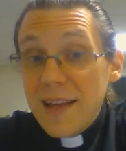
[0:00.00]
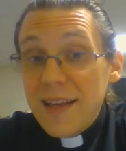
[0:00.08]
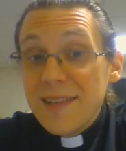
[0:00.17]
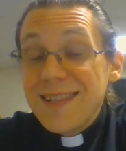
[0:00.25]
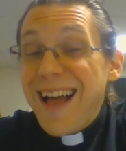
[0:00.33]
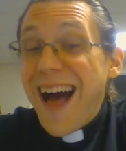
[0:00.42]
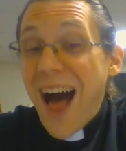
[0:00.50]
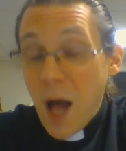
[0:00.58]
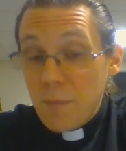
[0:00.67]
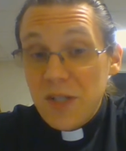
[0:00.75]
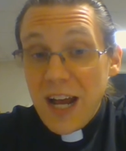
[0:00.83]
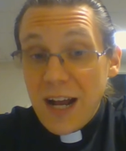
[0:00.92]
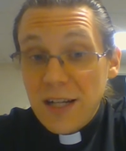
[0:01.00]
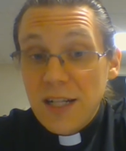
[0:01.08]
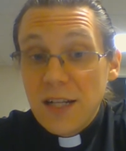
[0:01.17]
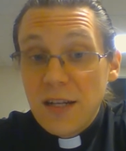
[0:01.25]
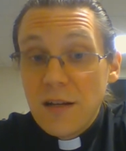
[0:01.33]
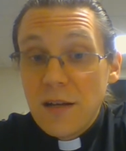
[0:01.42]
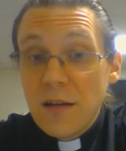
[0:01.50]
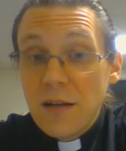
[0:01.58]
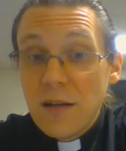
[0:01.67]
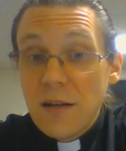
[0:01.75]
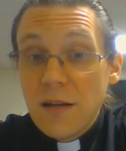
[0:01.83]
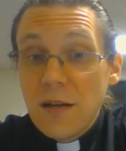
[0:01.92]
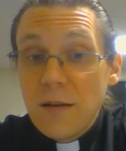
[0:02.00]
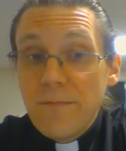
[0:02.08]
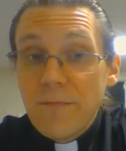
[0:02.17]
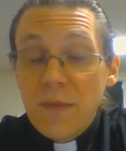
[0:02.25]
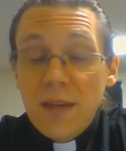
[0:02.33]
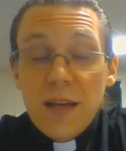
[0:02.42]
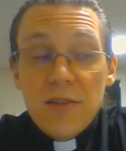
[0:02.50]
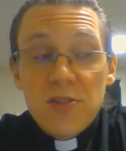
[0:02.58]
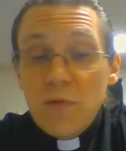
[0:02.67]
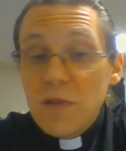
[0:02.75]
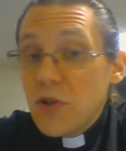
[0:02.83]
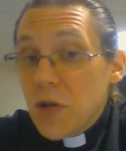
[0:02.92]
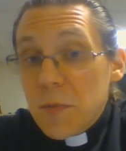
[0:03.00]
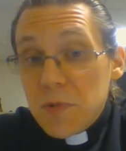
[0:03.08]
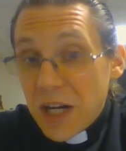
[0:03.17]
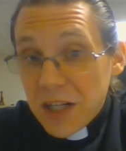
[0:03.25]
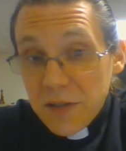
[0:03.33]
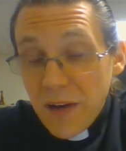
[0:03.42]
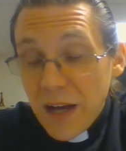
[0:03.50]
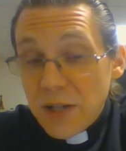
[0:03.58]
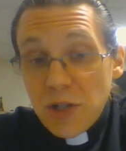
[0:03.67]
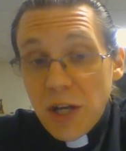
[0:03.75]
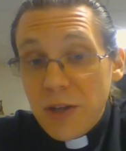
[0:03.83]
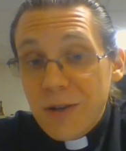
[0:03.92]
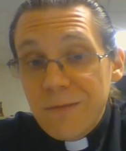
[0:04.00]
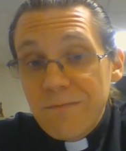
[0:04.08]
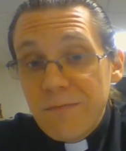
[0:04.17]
is an object. And so we don't objectify each other.